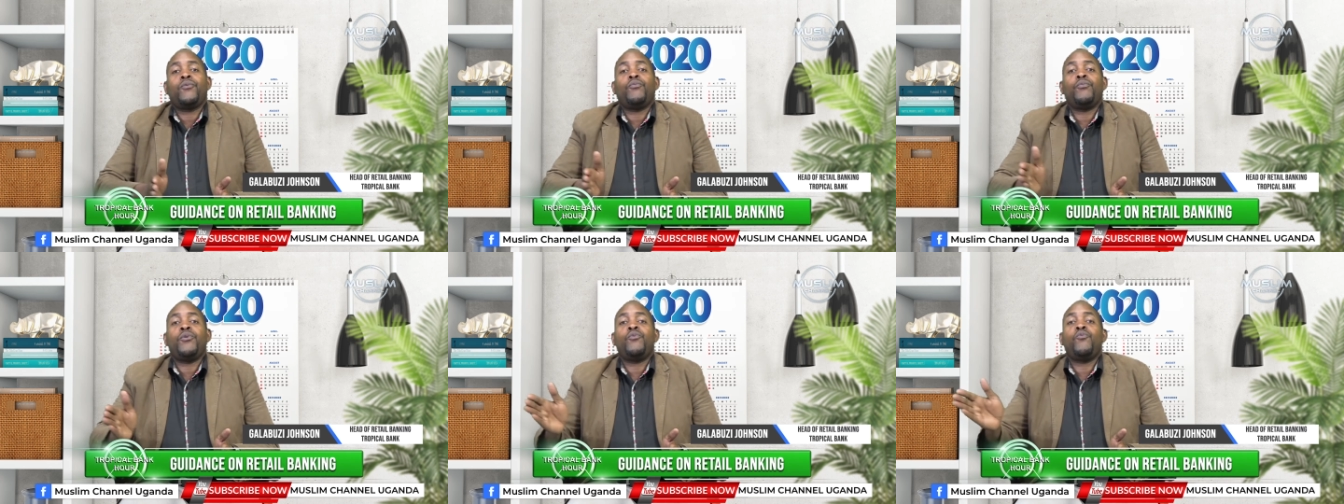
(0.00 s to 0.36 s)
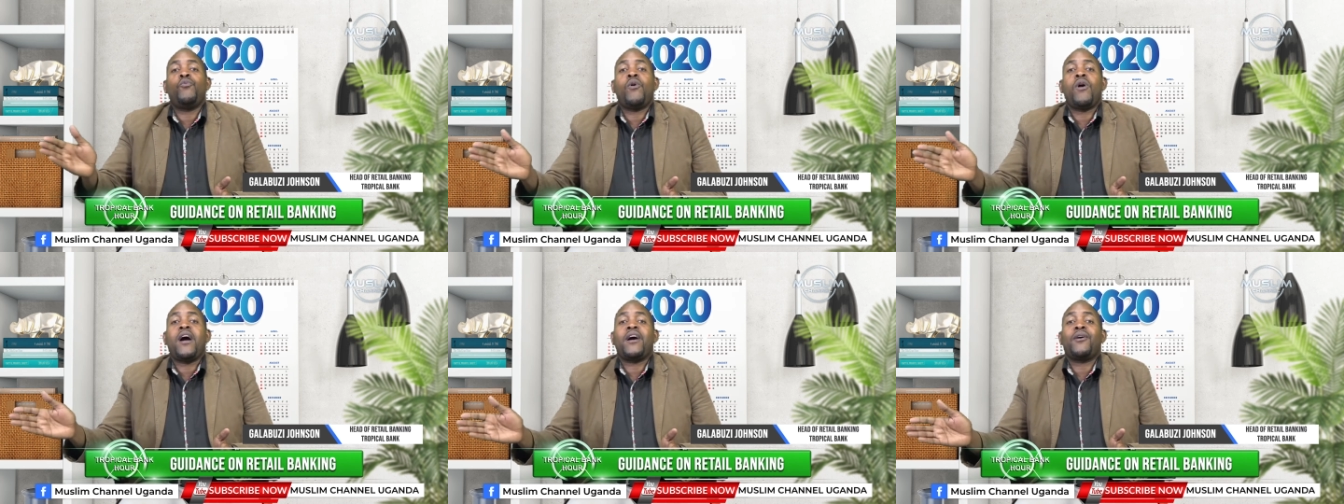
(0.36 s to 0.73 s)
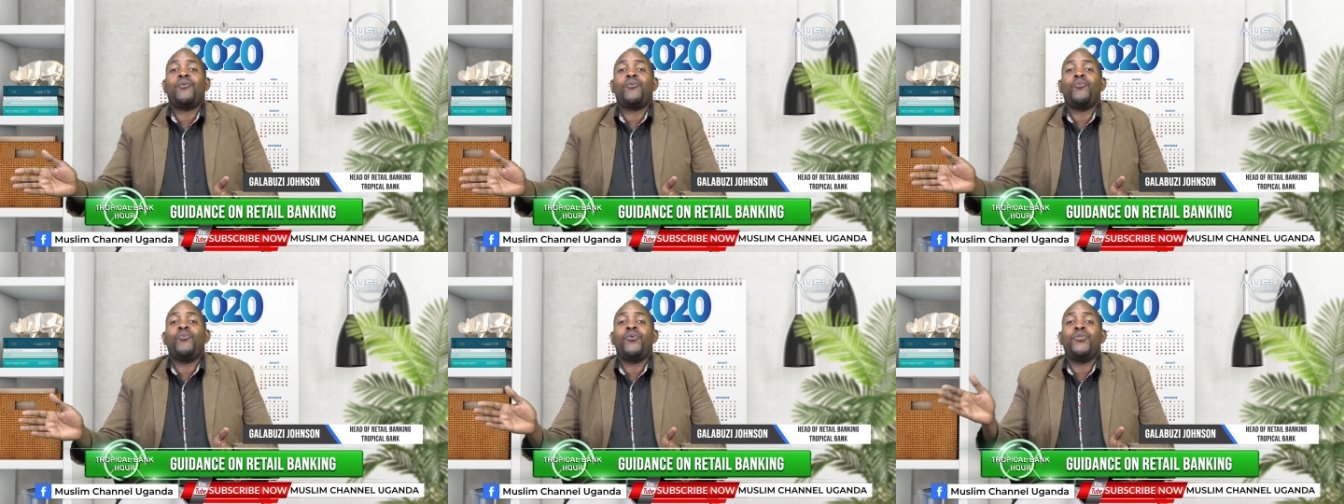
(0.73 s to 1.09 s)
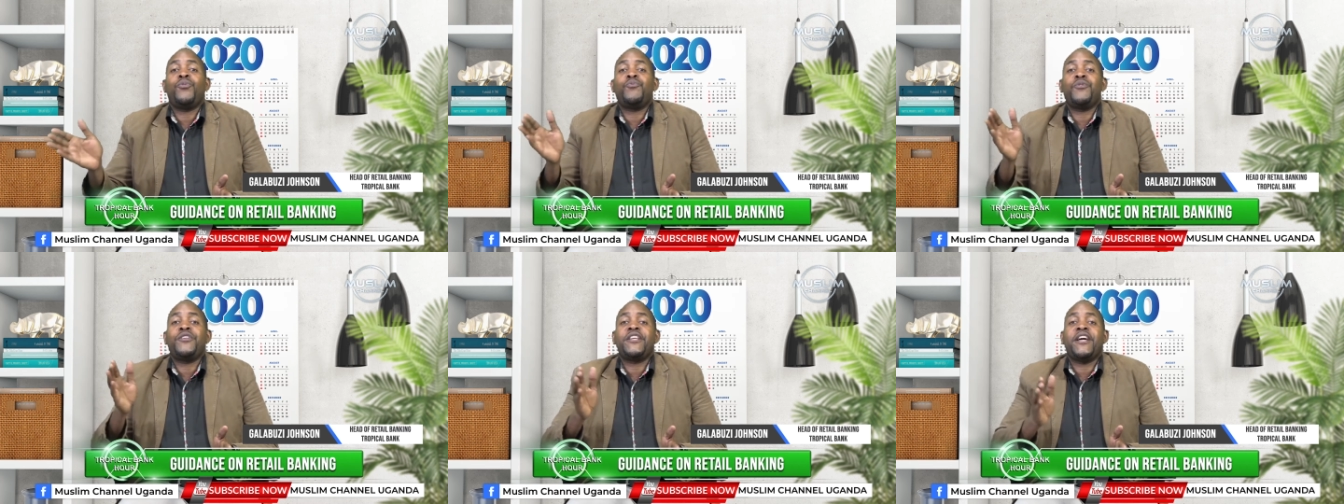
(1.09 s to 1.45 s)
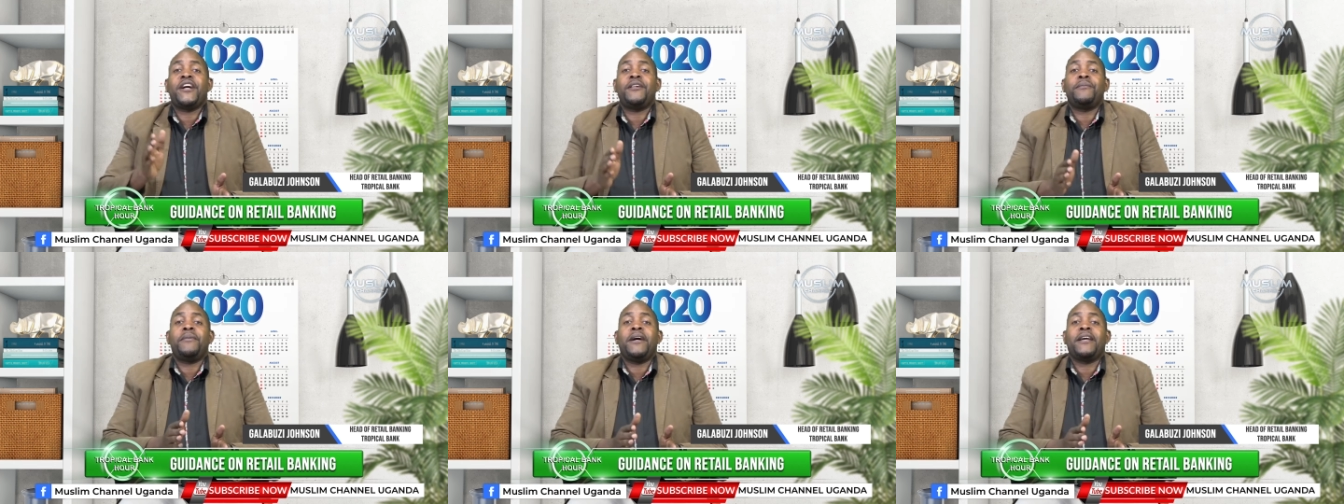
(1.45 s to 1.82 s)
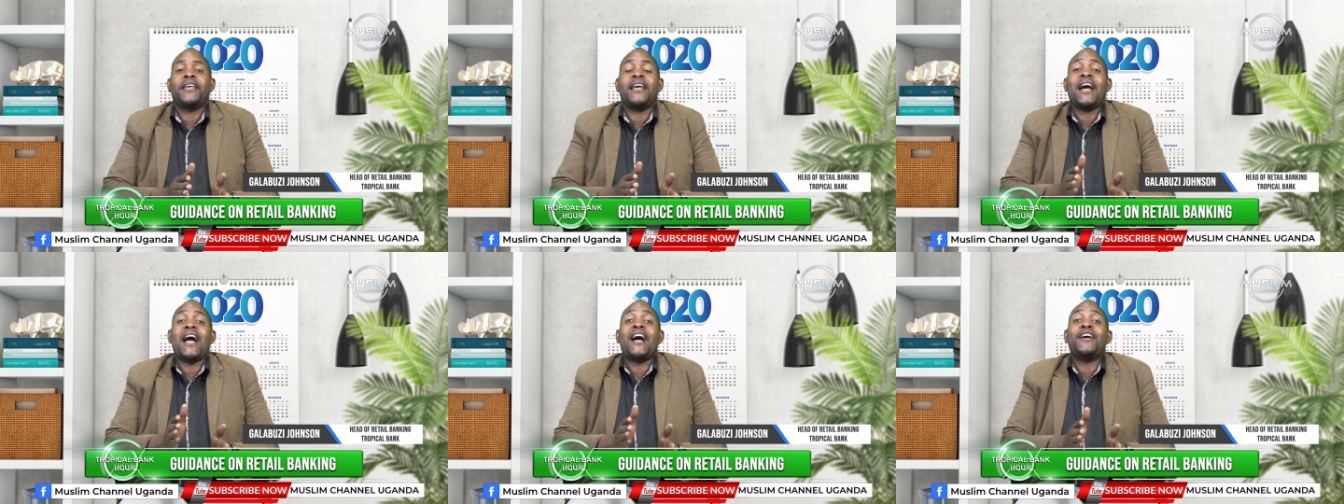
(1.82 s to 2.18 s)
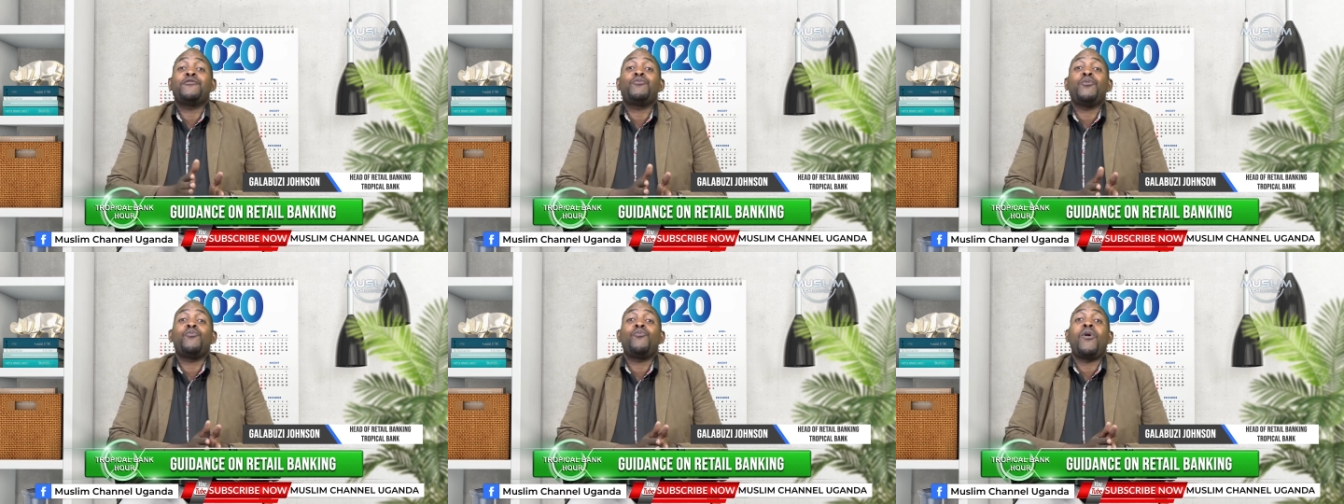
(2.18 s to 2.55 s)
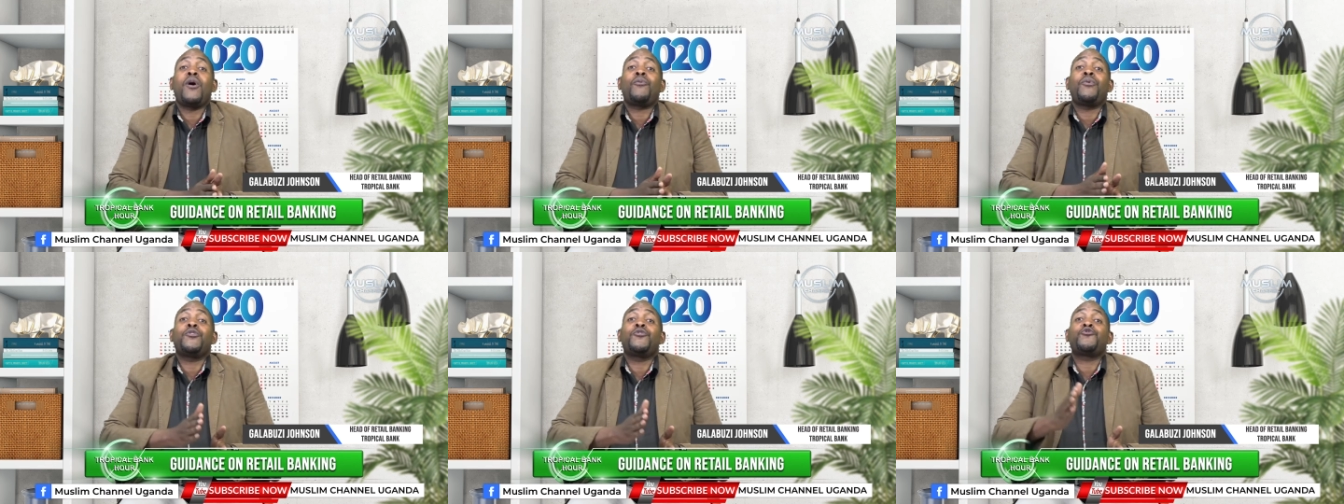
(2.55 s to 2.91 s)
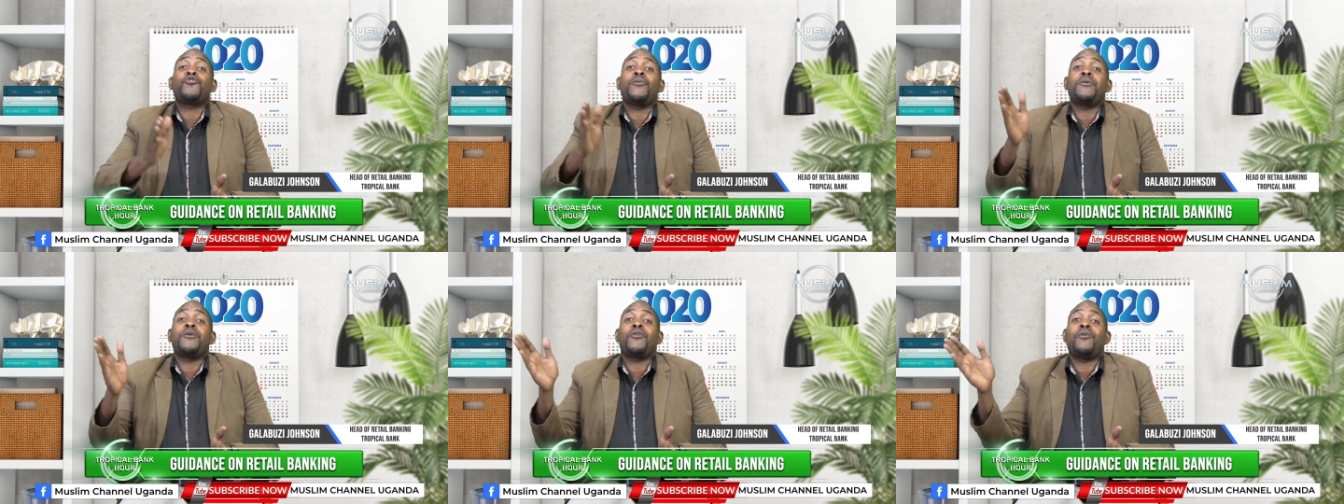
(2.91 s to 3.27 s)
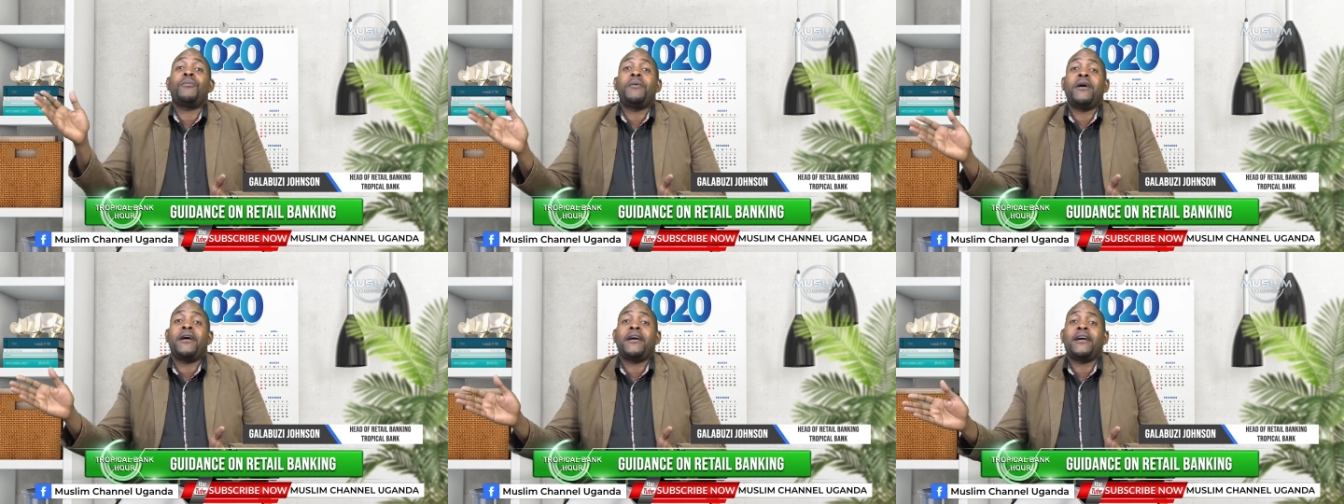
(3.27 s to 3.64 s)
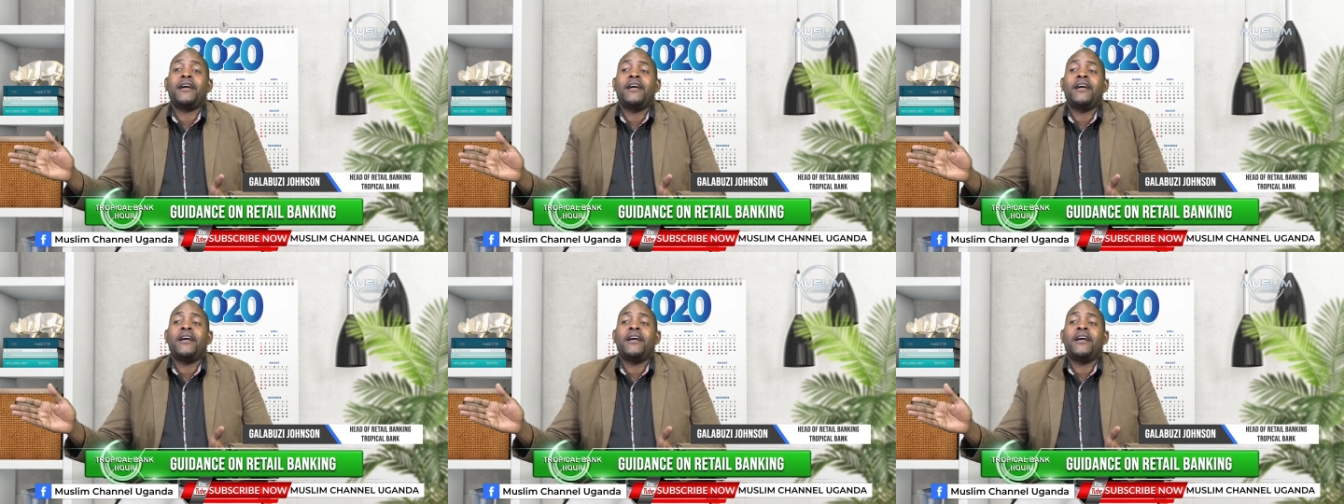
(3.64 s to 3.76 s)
we work with retail banking, as we work with Tropical Bank,